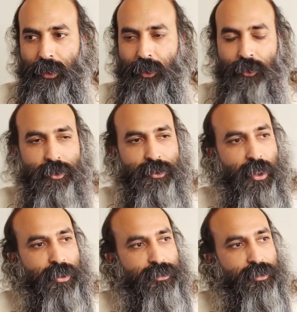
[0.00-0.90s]
You know, the
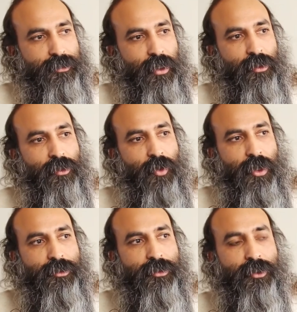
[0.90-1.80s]
science is saying the
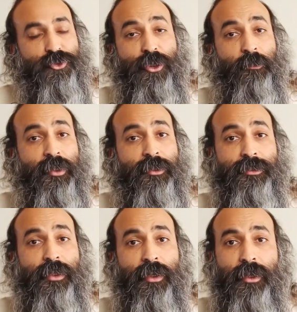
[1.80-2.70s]
virus is extremely
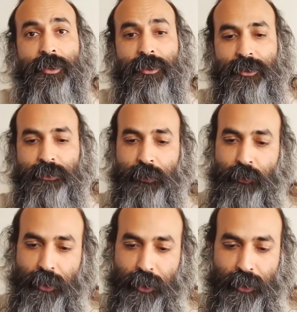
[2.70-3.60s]
resilient, it's
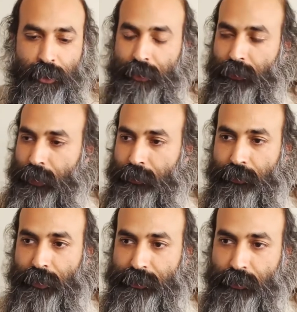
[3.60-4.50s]
mutating, and
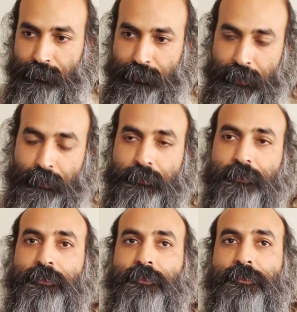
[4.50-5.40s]
the rest of it.
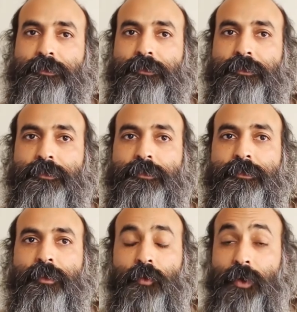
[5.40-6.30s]

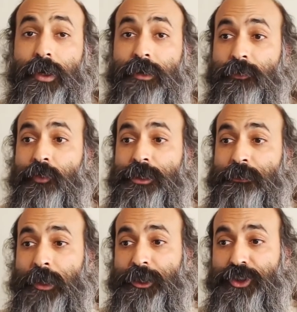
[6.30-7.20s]
We are, of course,
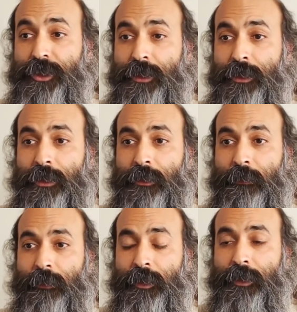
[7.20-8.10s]
much
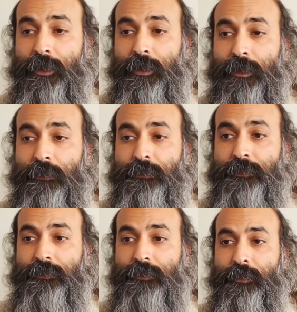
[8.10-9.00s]

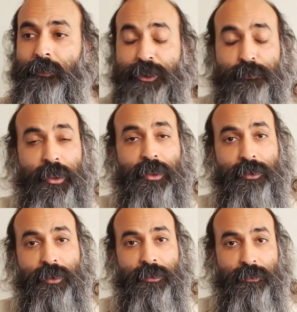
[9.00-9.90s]
bigger
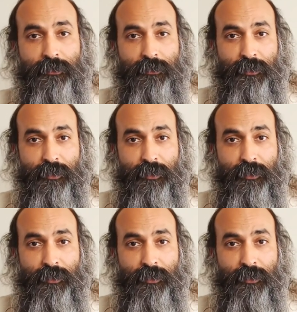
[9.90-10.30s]
than a